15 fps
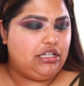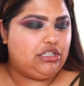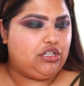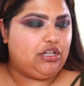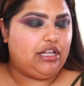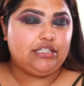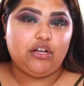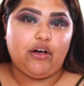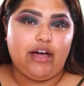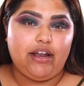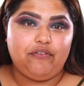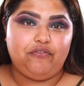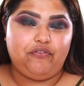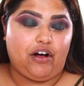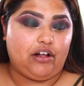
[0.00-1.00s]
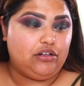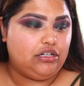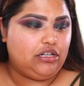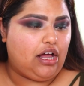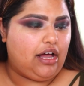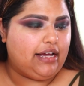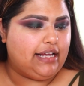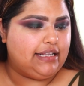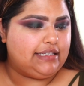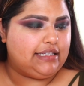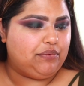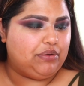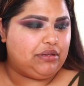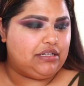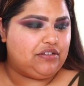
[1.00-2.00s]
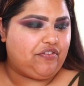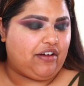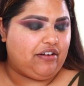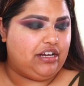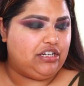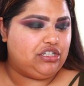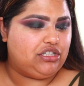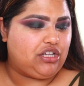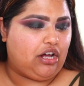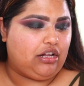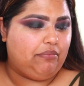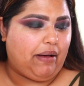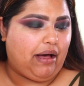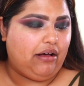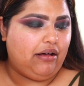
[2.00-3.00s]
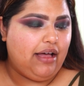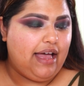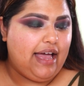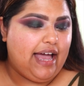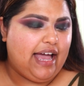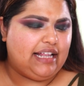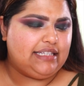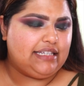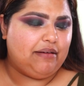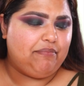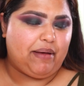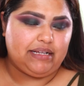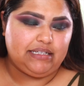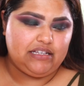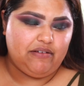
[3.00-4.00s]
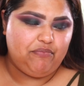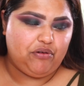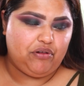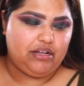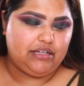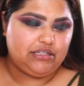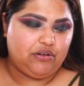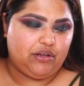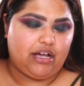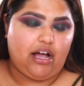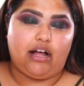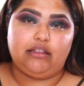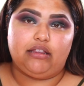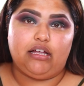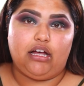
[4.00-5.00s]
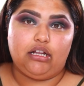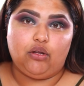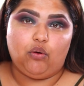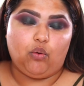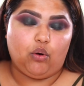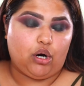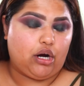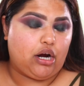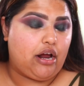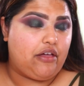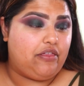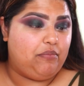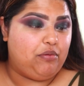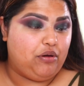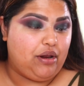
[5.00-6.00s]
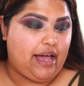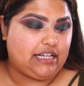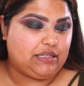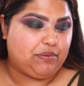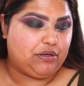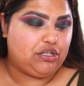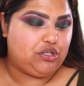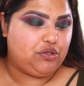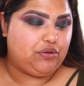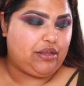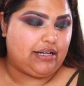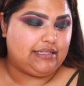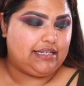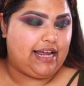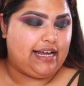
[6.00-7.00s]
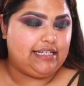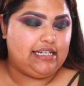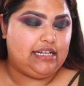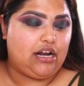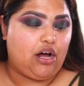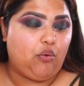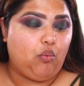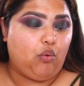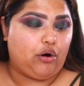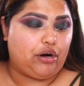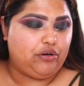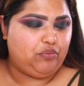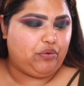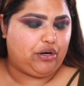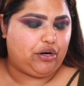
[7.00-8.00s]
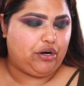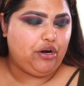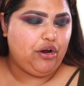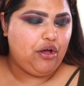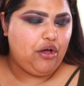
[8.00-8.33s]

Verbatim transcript: So let's go ahead and follow along and see what this foundation is all about. It's a Best of Beauty, so it got the Allure The Beauty Expert 2018 award winner,